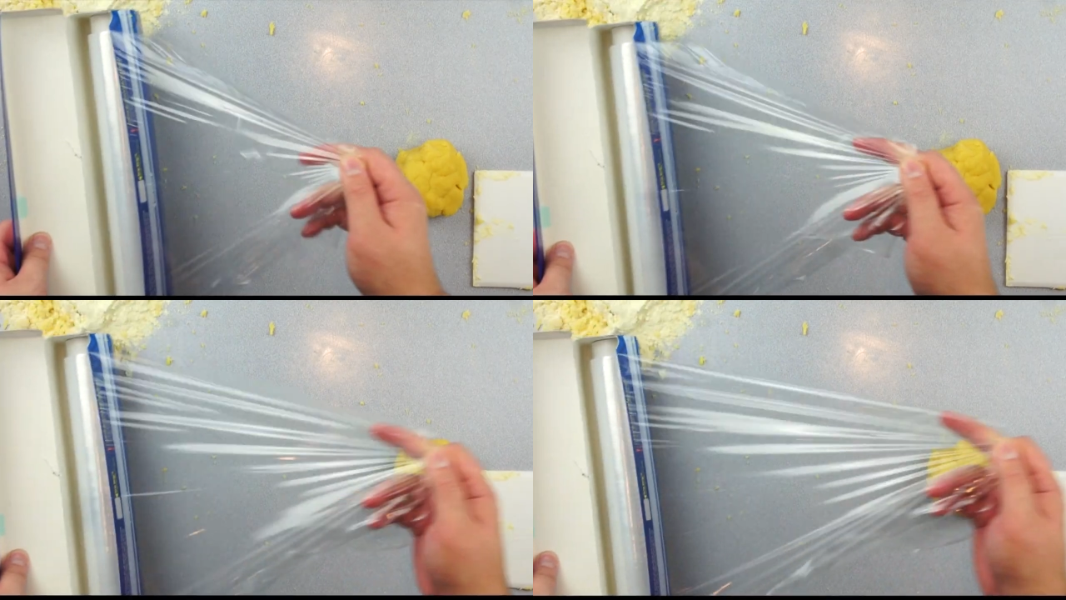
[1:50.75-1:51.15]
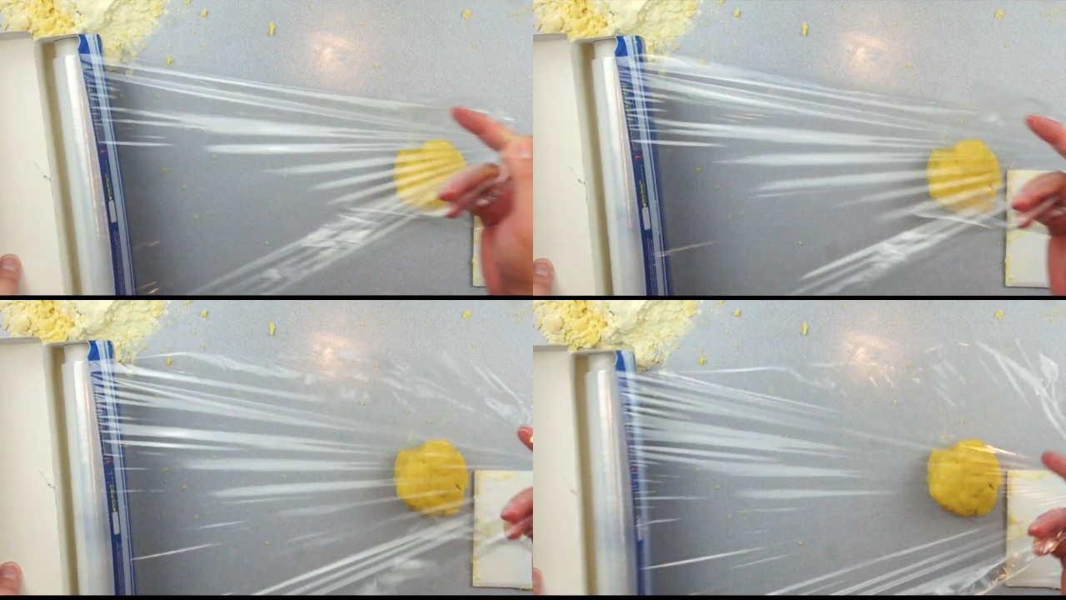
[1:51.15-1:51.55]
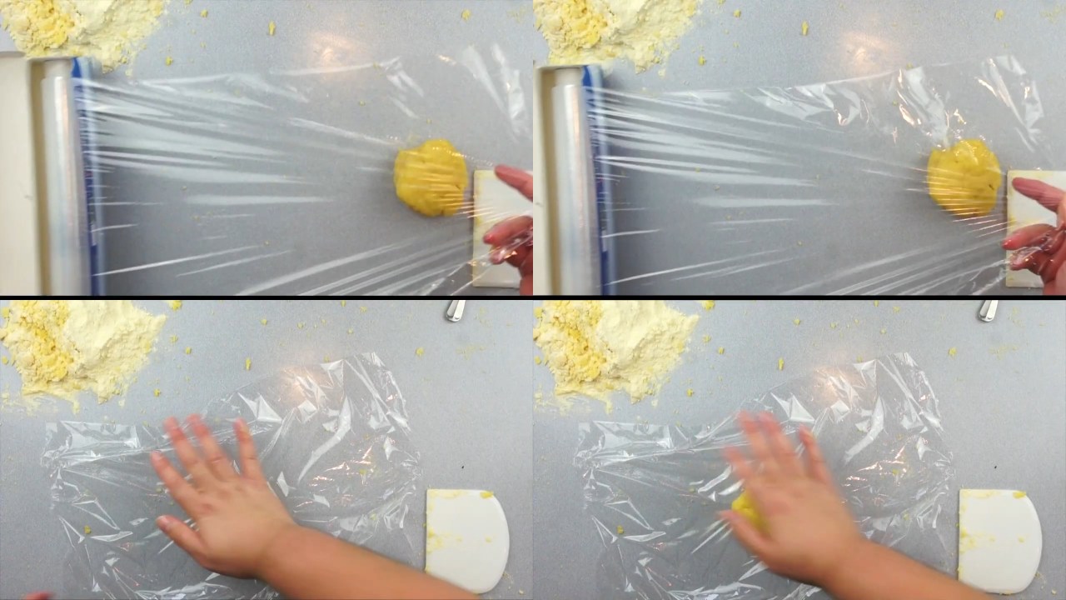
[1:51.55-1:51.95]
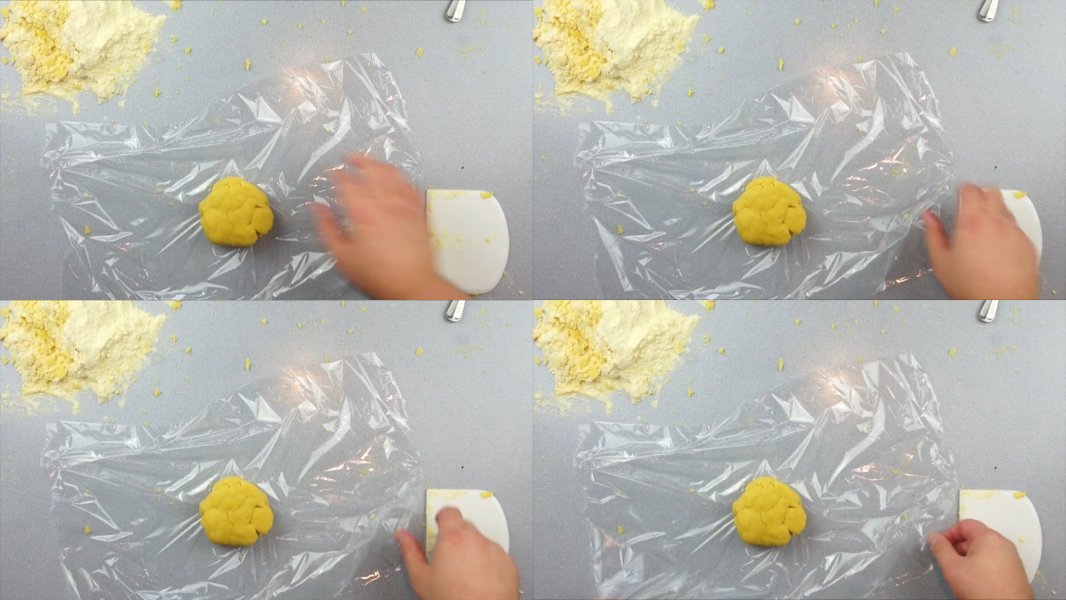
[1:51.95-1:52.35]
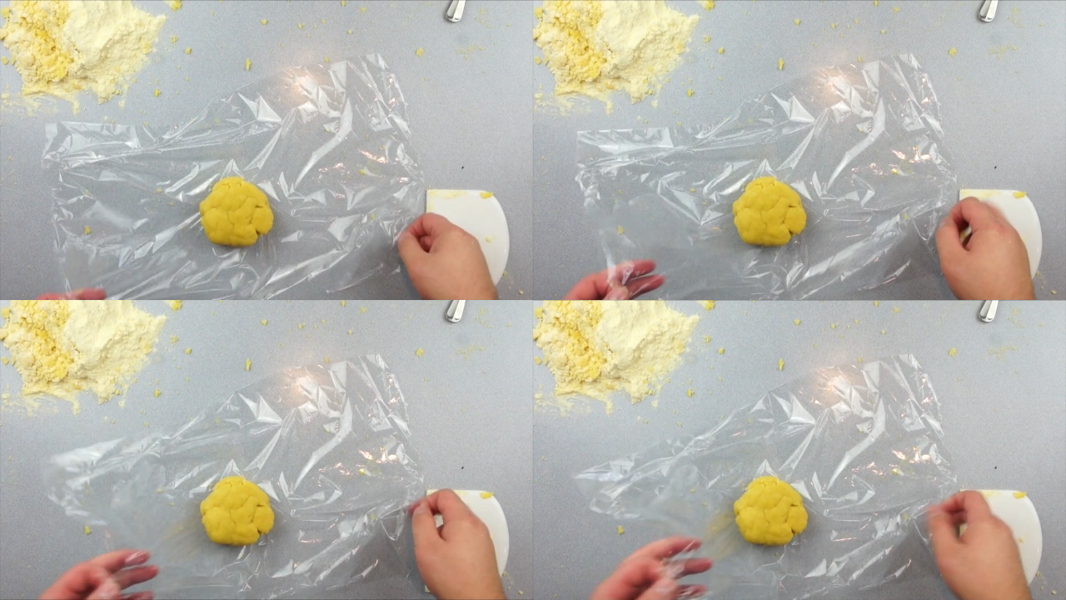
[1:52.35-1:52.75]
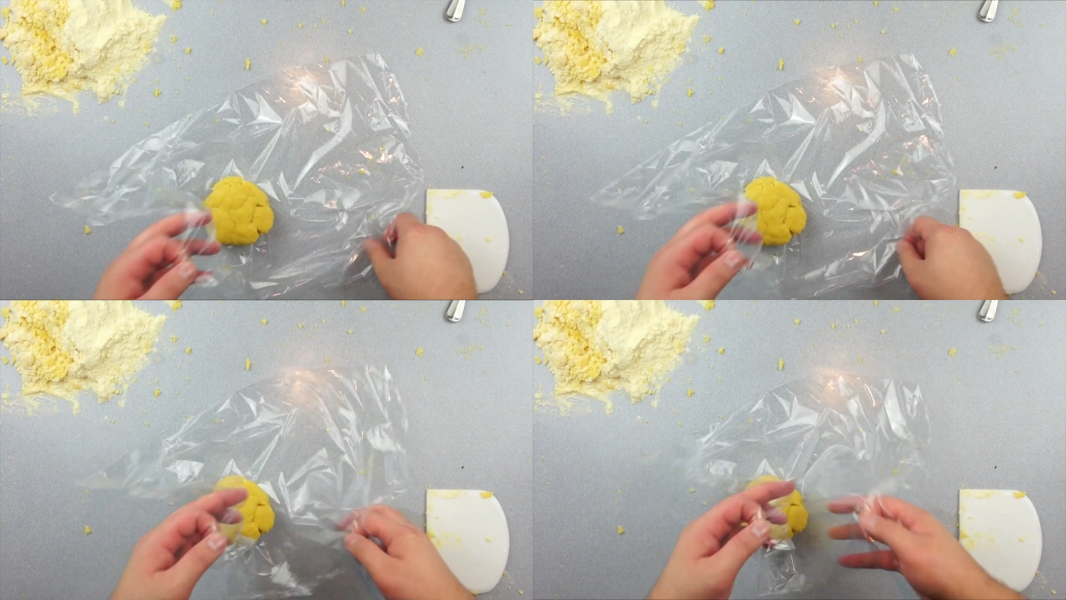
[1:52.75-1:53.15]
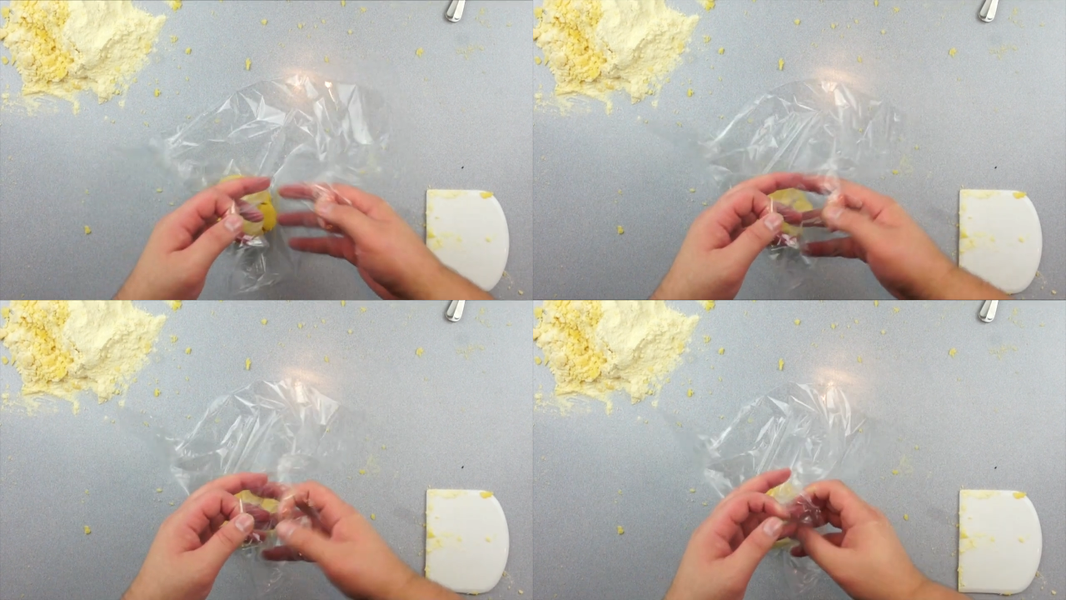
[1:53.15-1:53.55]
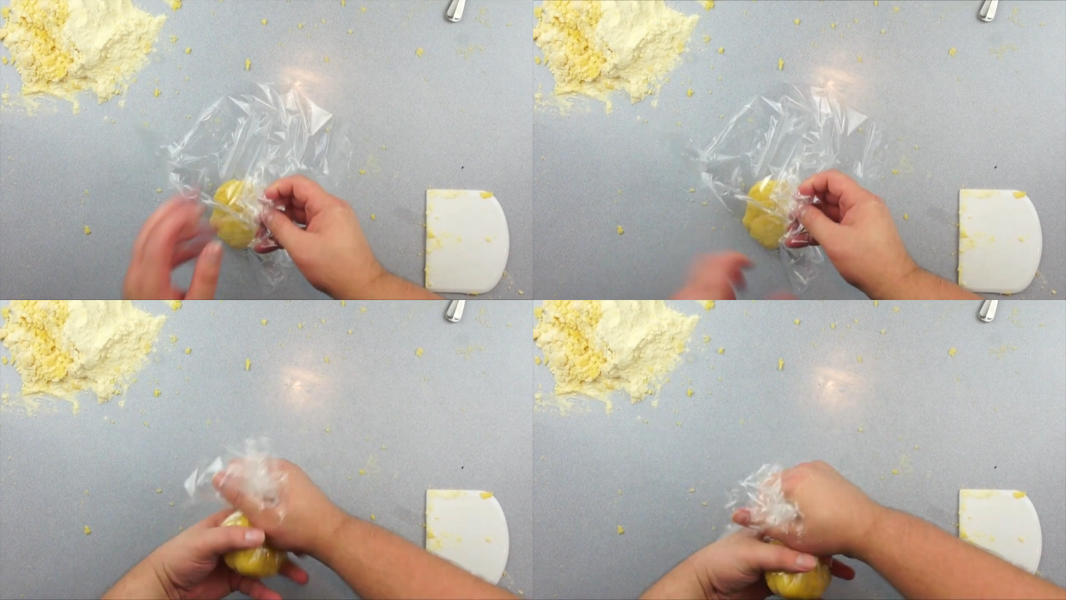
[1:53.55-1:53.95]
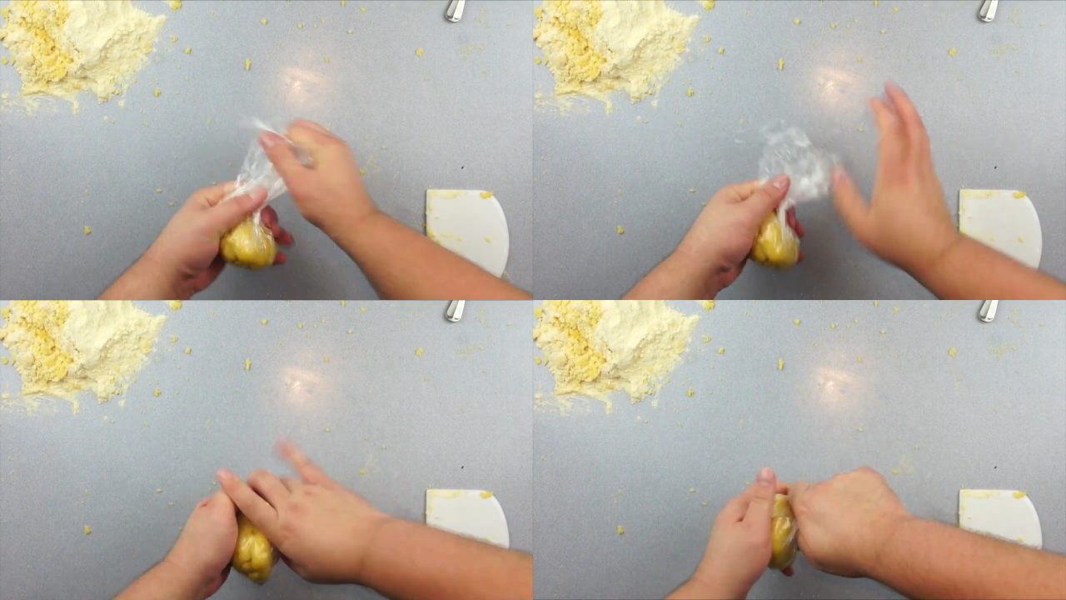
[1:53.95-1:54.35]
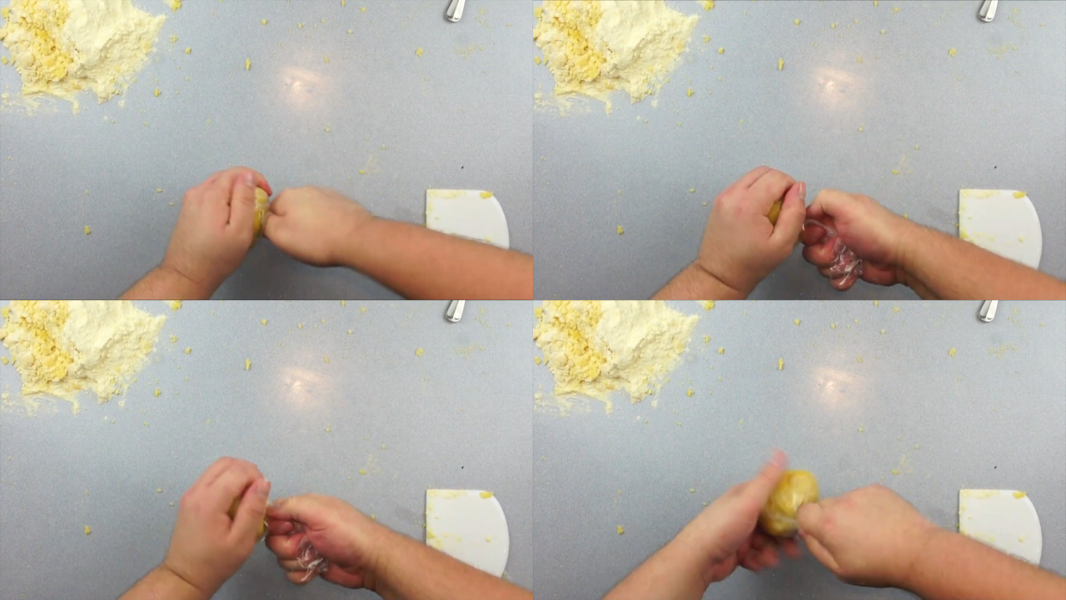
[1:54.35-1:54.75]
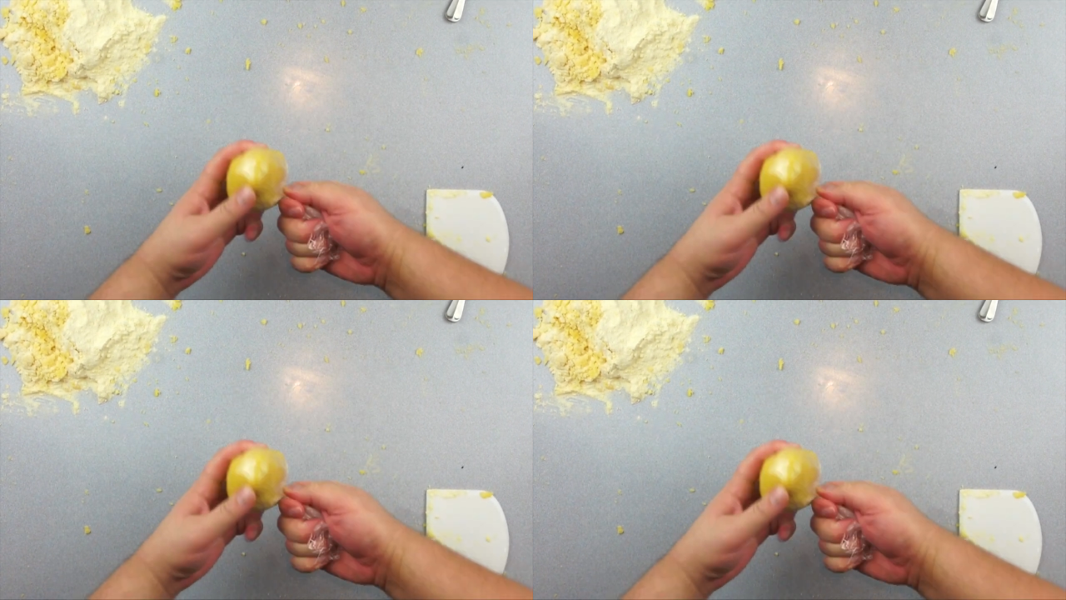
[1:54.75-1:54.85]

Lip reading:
No face is visible, so there are no lips to read.